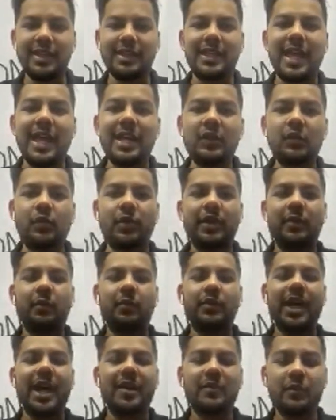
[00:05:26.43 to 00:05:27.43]

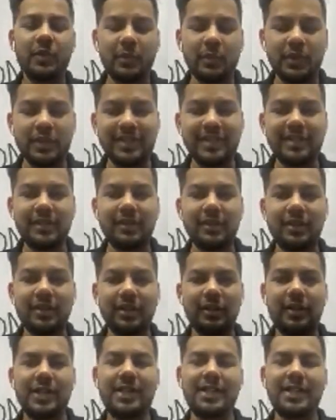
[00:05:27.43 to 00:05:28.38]
that we will circulate,